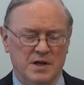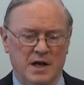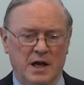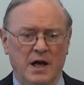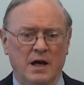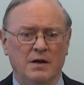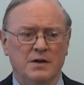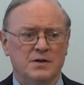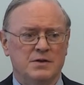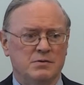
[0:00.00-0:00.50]

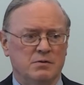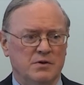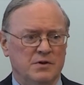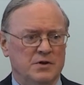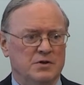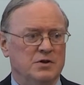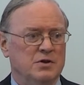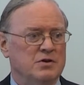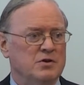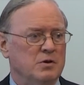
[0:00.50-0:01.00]
House or the
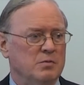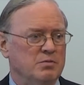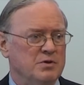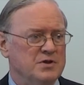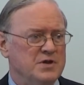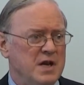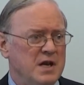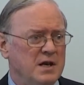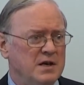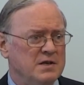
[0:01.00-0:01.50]
Judicial
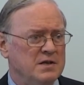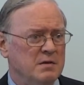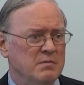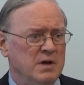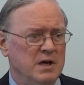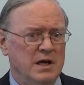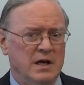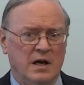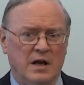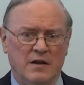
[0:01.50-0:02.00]
Proceedings
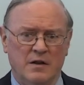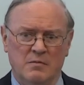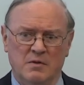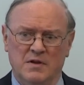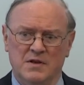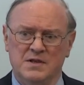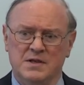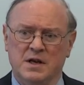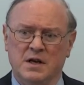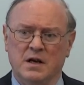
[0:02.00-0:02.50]
Committee, now them in the
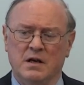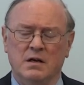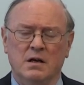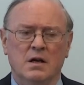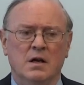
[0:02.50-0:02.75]
Senate.